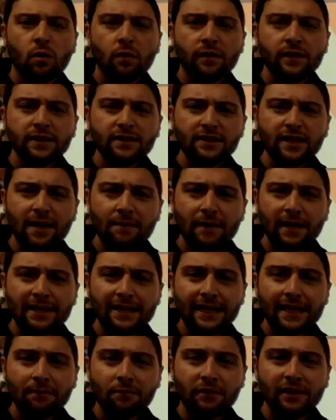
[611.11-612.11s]
this time my
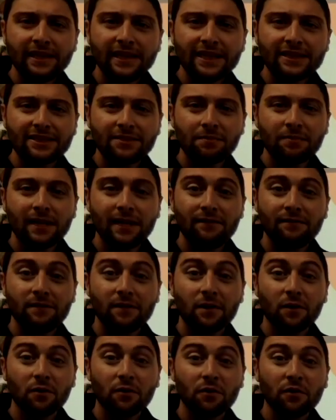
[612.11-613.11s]
tambourine gets to play for
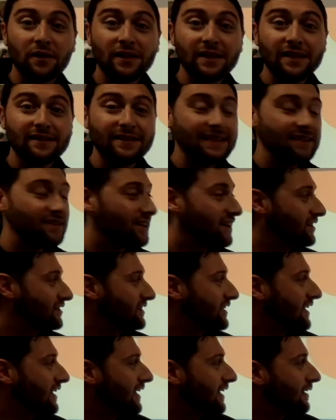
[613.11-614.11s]
a really long
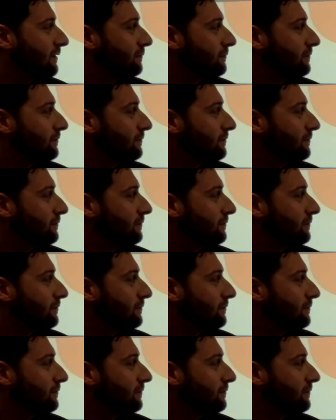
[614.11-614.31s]
time.